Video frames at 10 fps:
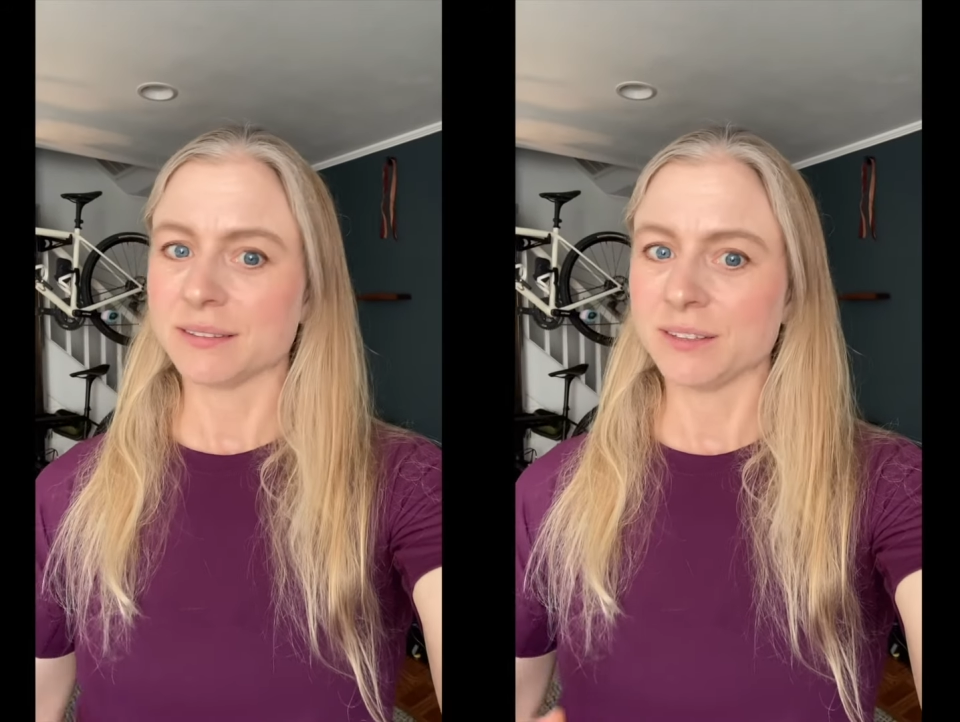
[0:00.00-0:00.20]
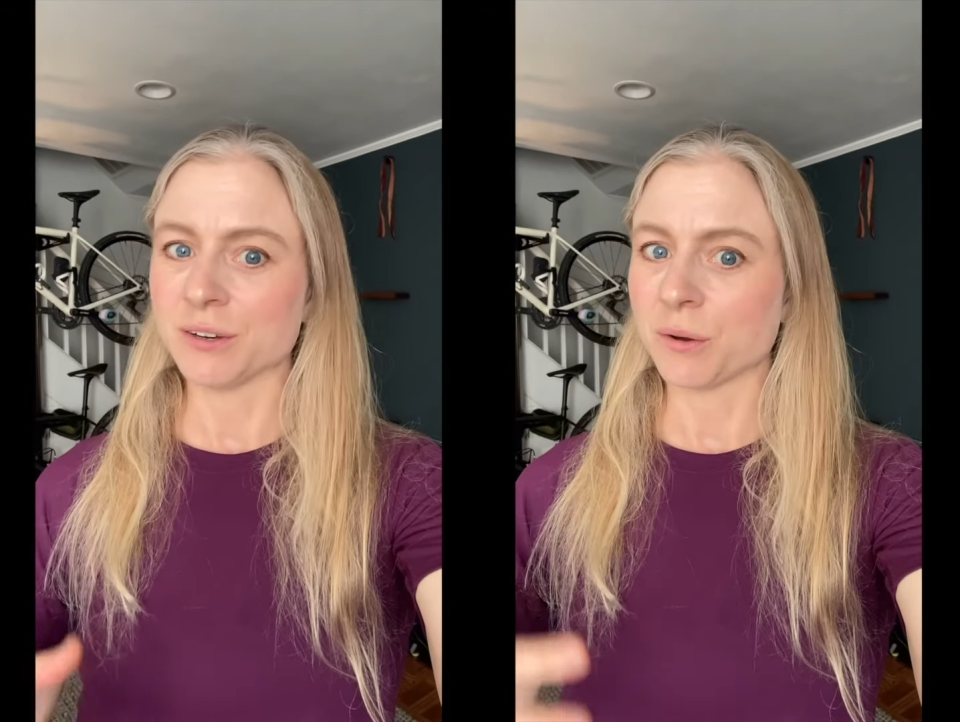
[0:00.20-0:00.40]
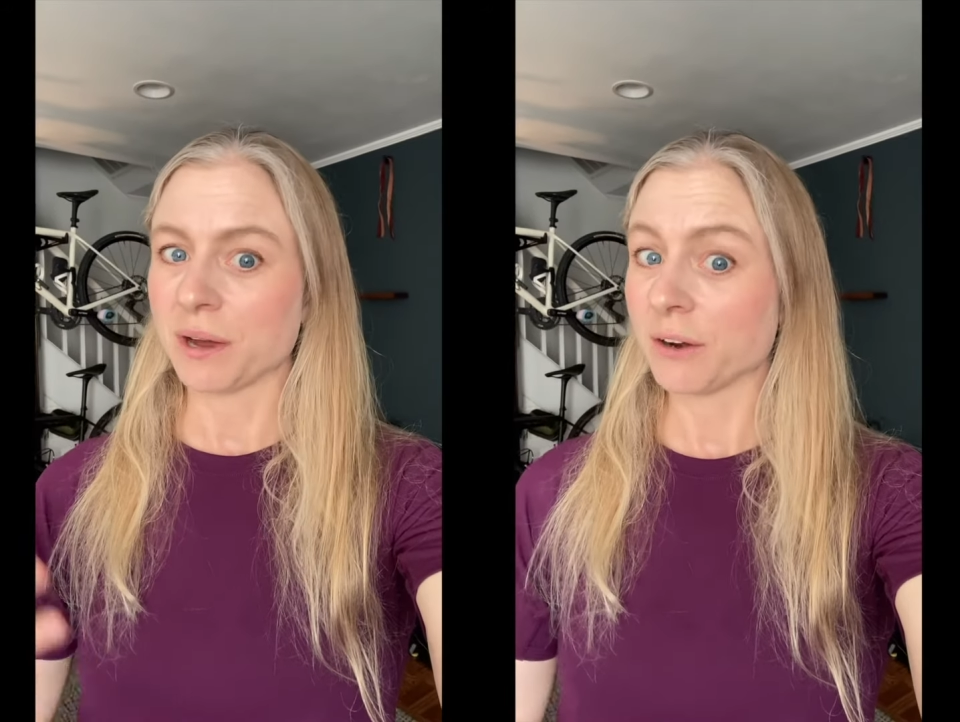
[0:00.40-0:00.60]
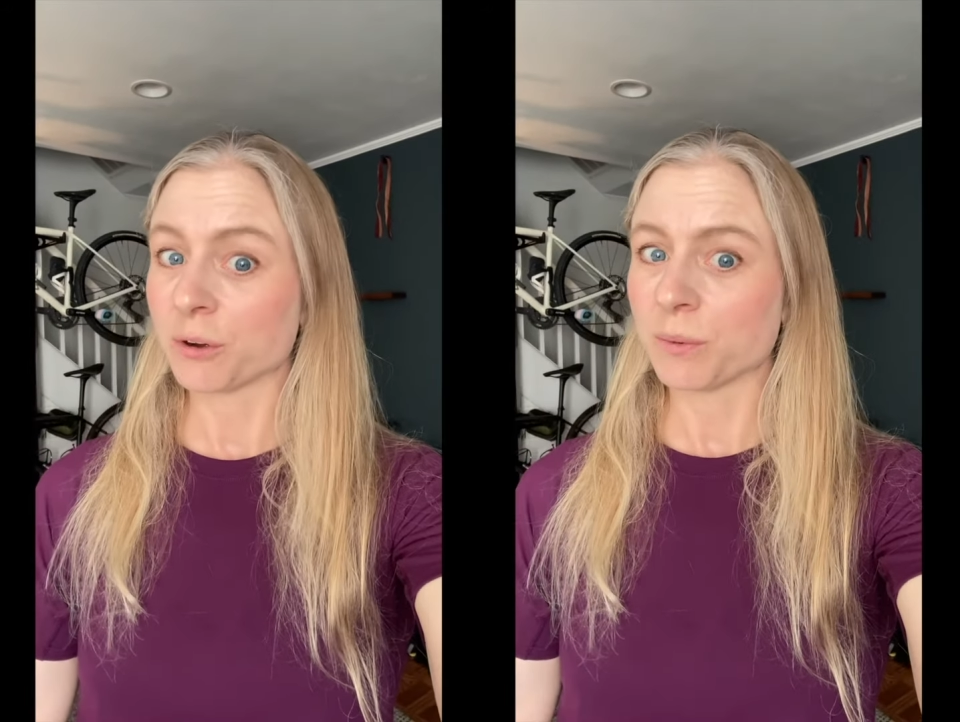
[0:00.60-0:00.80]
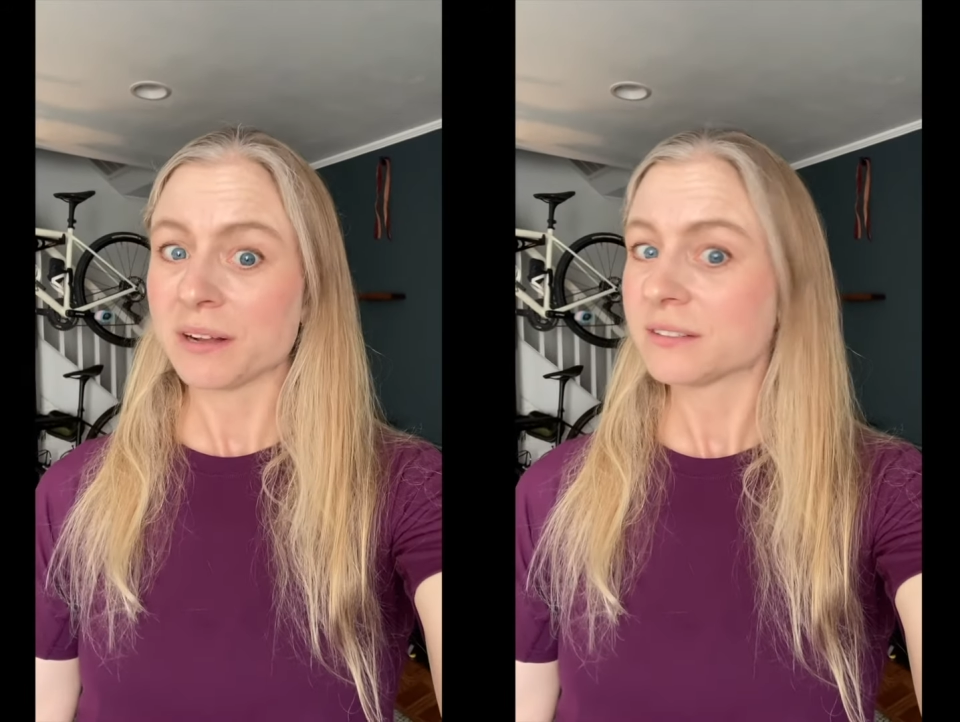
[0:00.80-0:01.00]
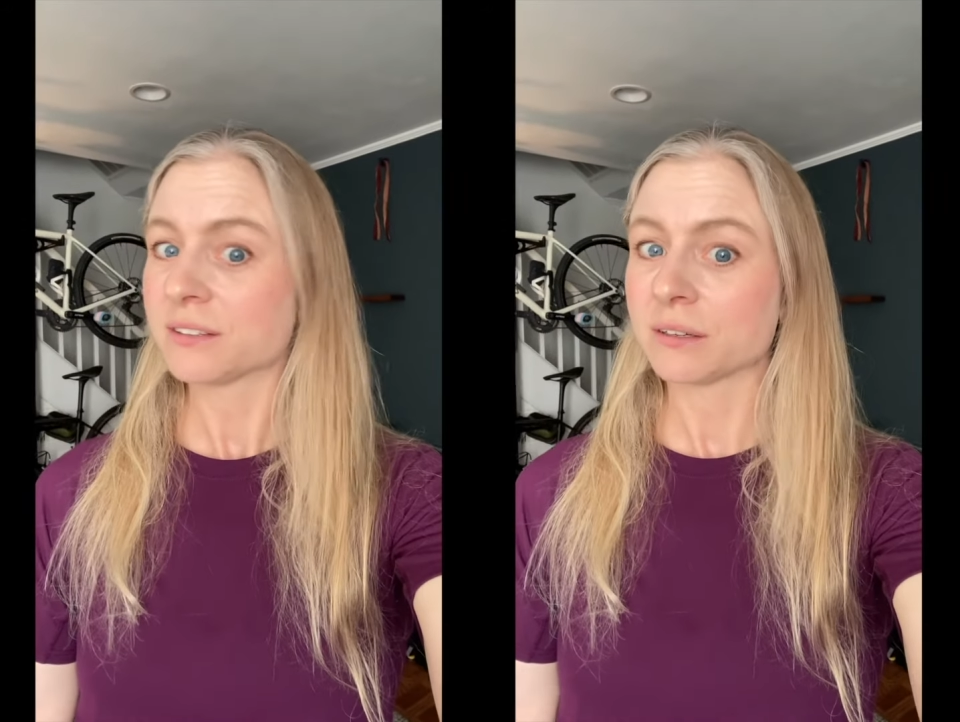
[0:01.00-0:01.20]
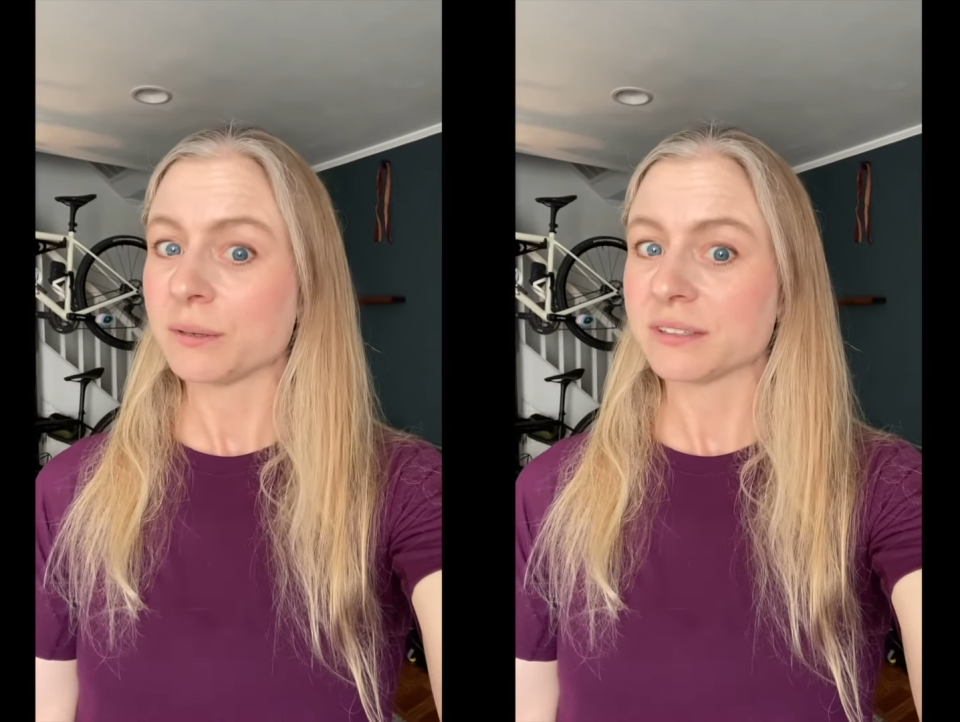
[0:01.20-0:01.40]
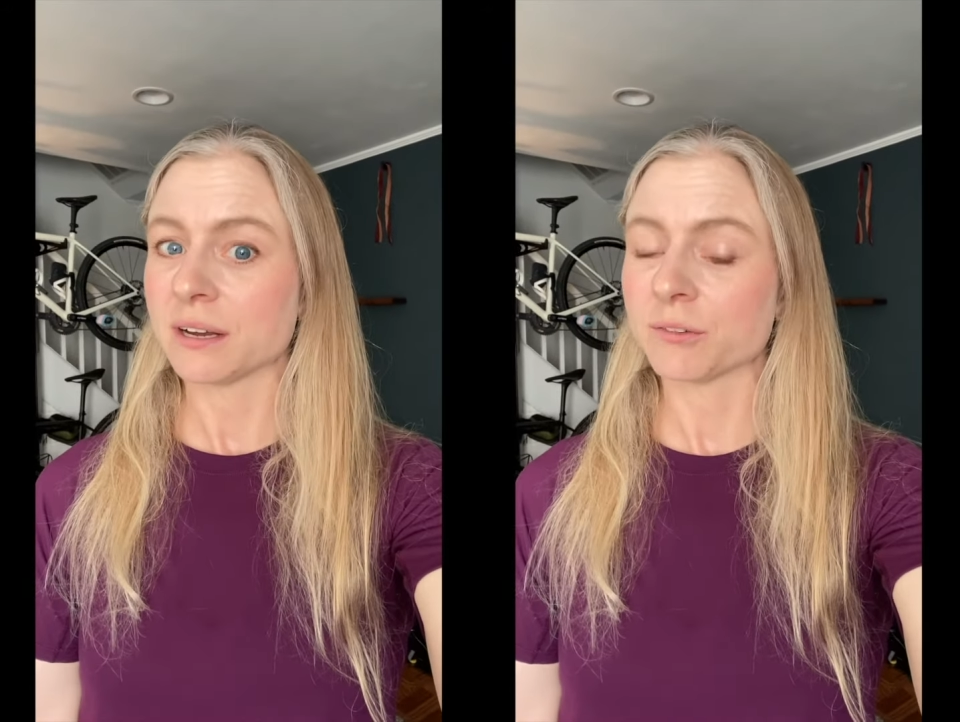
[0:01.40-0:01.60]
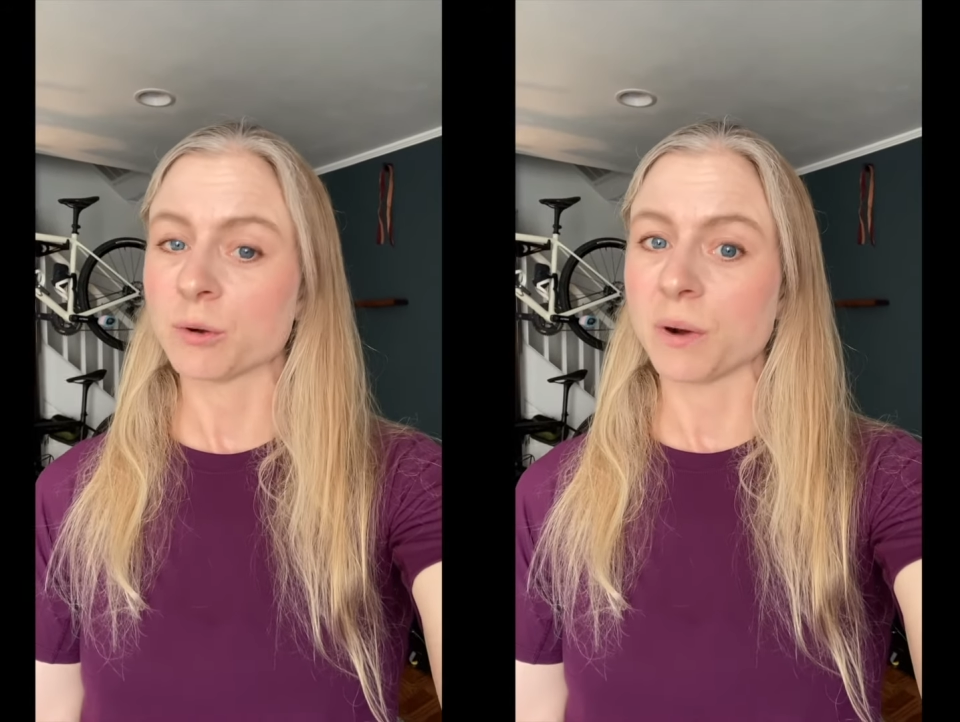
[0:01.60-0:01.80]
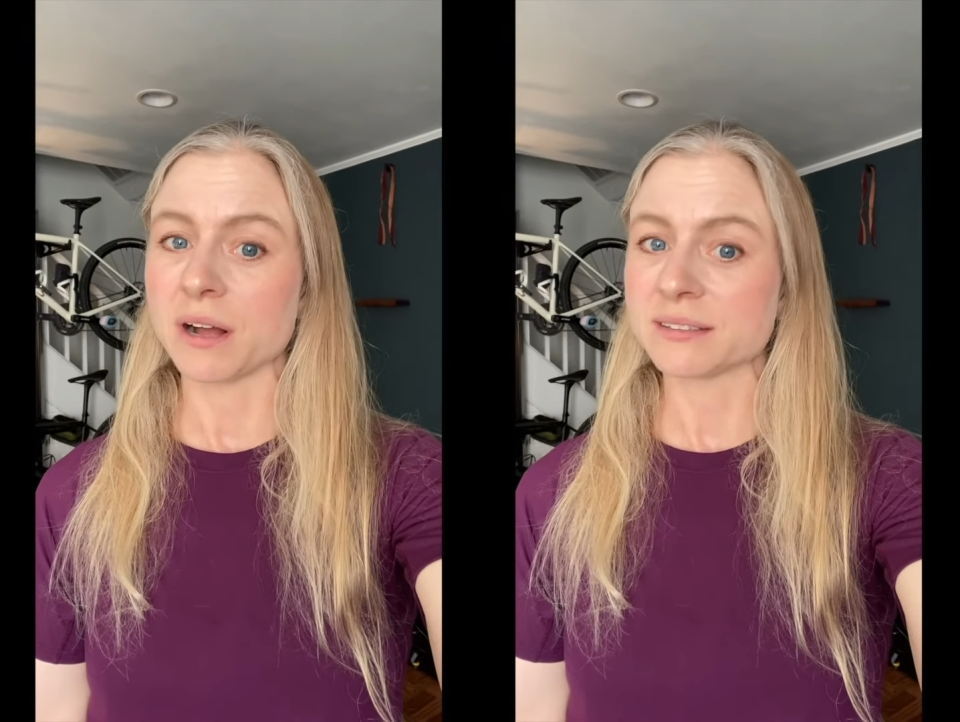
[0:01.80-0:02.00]
100 watts is always 100
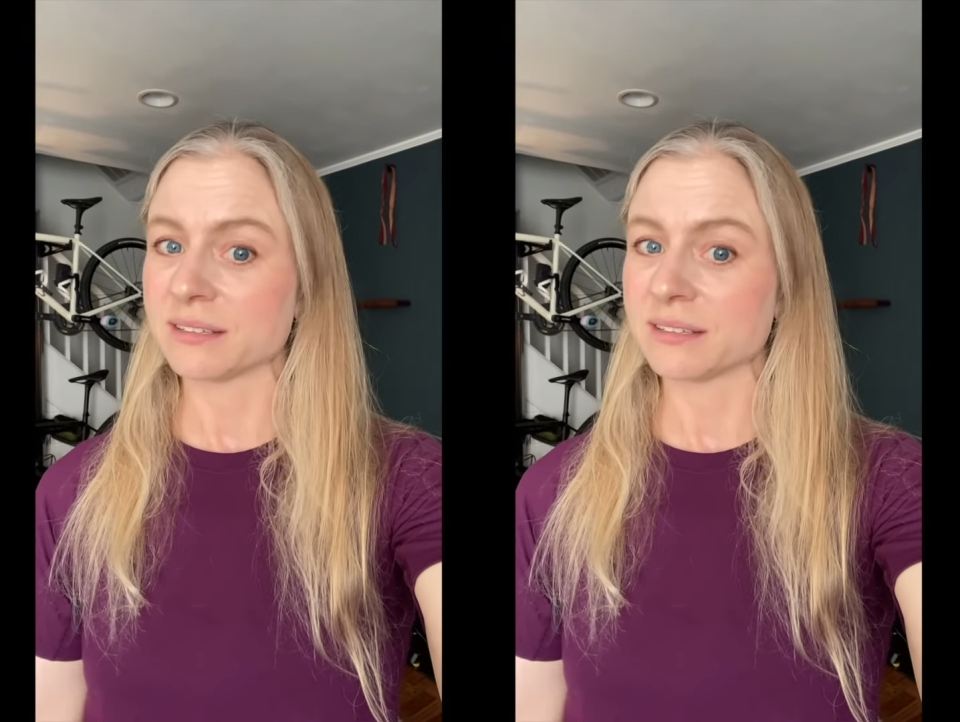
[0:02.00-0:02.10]
watts.